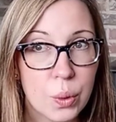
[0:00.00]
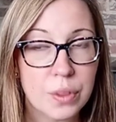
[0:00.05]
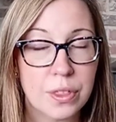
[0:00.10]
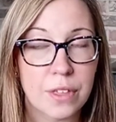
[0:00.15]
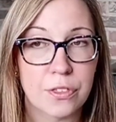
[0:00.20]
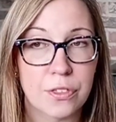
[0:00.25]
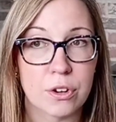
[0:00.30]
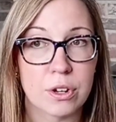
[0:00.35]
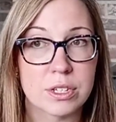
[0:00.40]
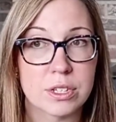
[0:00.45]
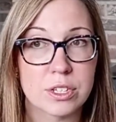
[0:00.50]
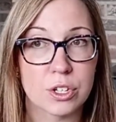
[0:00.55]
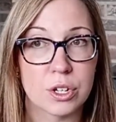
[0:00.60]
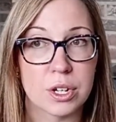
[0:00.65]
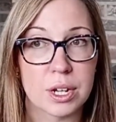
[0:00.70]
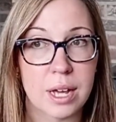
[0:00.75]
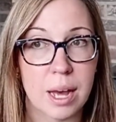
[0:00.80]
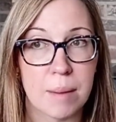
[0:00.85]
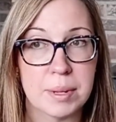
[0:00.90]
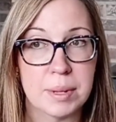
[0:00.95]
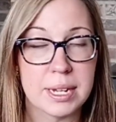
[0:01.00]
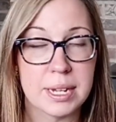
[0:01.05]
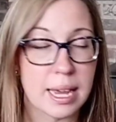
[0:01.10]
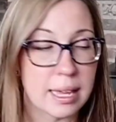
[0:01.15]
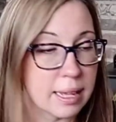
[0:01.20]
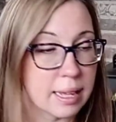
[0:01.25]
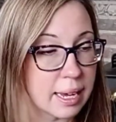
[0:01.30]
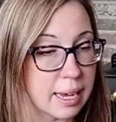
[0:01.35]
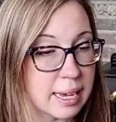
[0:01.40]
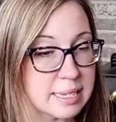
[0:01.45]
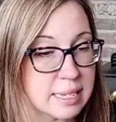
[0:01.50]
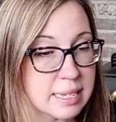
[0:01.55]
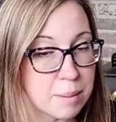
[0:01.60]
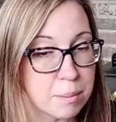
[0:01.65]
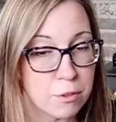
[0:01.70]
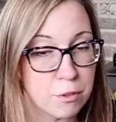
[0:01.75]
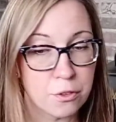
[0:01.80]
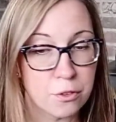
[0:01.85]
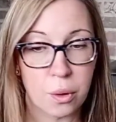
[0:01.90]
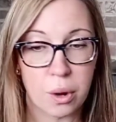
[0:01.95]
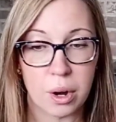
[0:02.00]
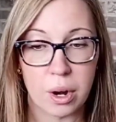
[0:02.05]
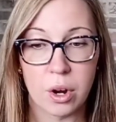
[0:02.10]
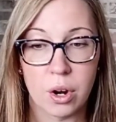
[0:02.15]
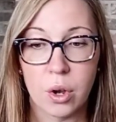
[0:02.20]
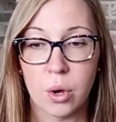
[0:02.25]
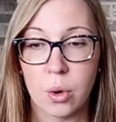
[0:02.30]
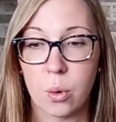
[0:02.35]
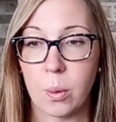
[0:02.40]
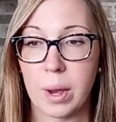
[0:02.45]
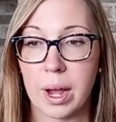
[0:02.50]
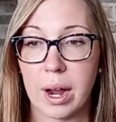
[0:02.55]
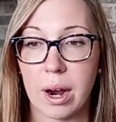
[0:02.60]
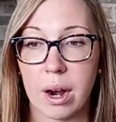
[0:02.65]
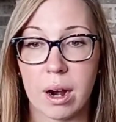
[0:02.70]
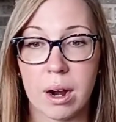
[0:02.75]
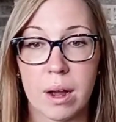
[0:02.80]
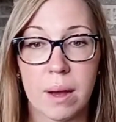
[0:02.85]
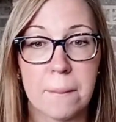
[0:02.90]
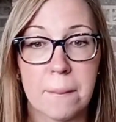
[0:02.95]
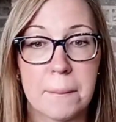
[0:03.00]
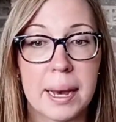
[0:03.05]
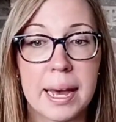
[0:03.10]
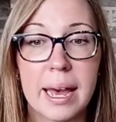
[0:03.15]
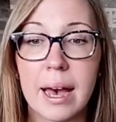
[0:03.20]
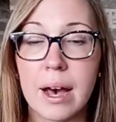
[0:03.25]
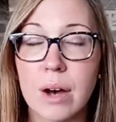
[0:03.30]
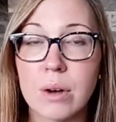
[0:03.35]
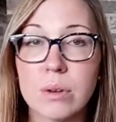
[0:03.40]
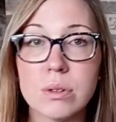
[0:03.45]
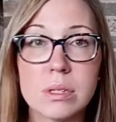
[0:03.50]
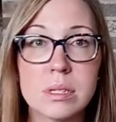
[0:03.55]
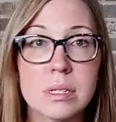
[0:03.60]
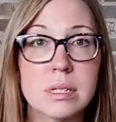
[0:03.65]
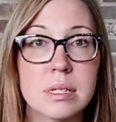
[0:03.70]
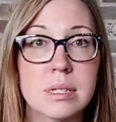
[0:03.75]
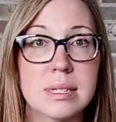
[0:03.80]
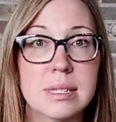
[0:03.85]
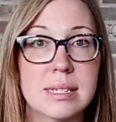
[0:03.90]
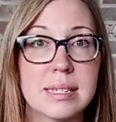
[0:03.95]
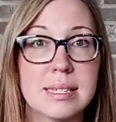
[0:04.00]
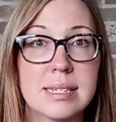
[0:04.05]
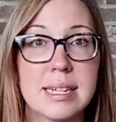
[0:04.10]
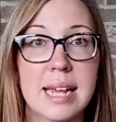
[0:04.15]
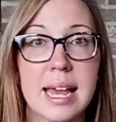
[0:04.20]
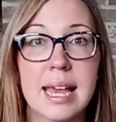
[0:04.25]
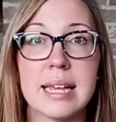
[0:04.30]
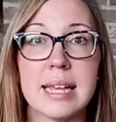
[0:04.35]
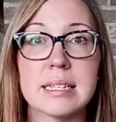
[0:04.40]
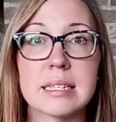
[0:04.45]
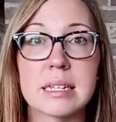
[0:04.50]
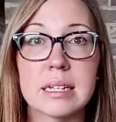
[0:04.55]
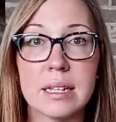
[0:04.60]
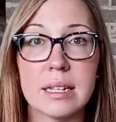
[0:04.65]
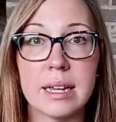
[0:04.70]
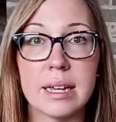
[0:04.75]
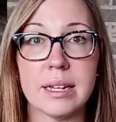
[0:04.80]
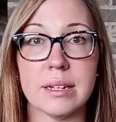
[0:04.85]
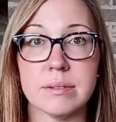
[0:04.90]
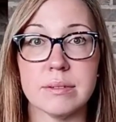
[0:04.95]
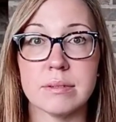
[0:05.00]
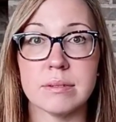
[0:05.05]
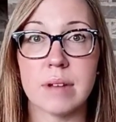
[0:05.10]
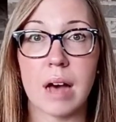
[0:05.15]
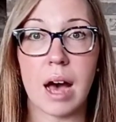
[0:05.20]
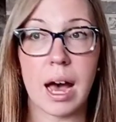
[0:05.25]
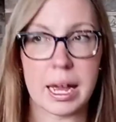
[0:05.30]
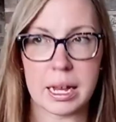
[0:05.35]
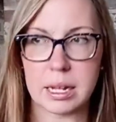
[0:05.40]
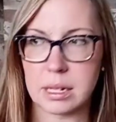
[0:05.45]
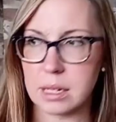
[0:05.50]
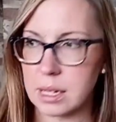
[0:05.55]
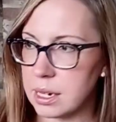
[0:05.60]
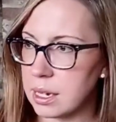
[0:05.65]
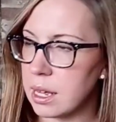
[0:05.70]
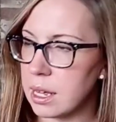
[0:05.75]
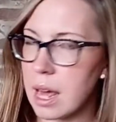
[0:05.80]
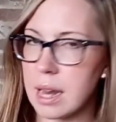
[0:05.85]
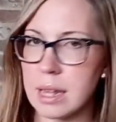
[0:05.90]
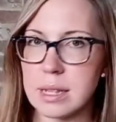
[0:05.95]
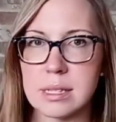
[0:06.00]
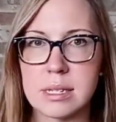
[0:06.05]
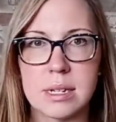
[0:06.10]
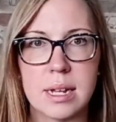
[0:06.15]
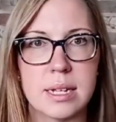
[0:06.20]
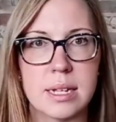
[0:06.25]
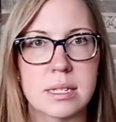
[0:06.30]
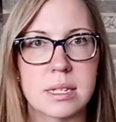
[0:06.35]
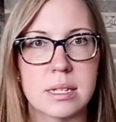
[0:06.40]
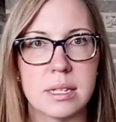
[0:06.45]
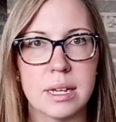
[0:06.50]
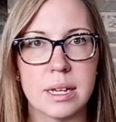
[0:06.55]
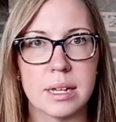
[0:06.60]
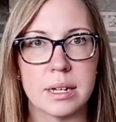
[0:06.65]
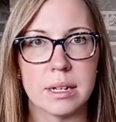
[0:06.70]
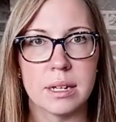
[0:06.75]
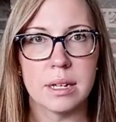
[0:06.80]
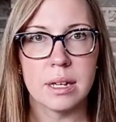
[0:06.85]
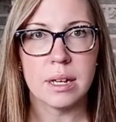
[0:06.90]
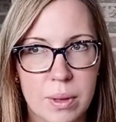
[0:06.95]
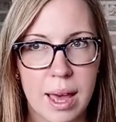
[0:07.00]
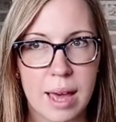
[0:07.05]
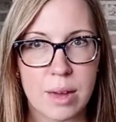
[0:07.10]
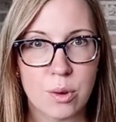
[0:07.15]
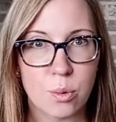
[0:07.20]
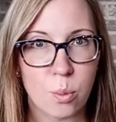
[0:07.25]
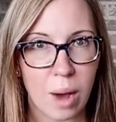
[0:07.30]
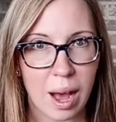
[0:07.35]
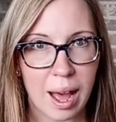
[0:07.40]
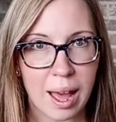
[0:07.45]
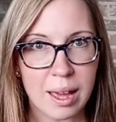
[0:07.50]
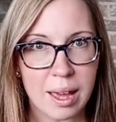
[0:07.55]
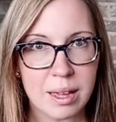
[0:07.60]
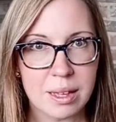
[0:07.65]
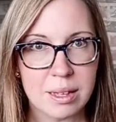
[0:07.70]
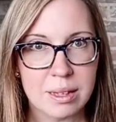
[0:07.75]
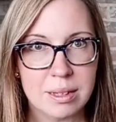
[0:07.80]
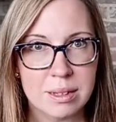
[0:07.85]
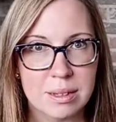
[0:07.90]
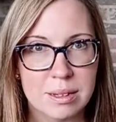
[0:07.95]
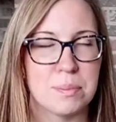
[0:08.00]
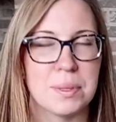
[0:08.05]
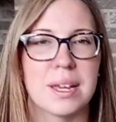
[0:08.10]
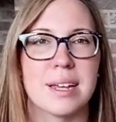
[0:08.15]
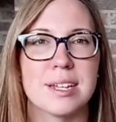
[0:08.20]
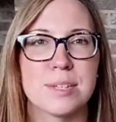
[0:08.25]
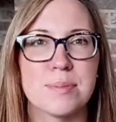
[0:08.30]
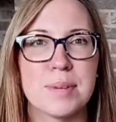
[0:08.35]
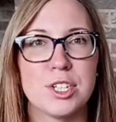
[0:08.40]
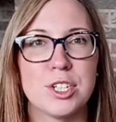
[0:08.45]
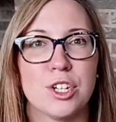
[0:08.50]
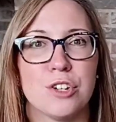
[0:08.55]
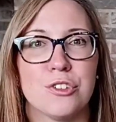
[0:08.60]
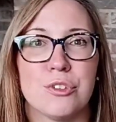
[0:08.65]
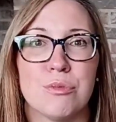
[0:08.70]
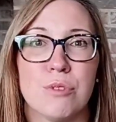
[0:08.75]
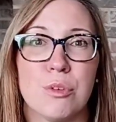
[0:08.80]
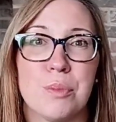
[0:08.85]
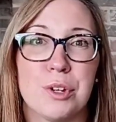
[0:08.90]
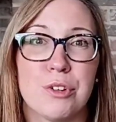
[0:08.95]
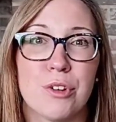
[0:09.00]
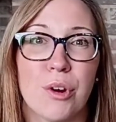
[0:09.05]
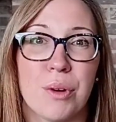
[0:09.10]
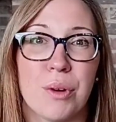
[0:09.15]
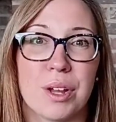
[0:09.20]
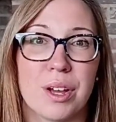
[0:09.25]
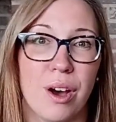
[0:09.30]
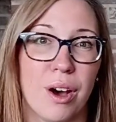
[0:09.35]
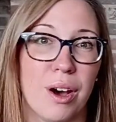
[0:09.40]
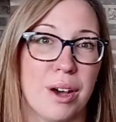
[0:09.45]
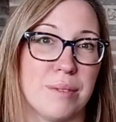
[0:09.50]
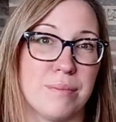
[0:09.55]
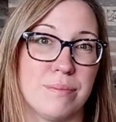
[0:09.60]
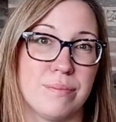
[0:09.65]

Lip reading: that there is going to come a day, like I said before, where my house stays clean. I clean it and it stays clean. And why? Because my children will be grown and gone.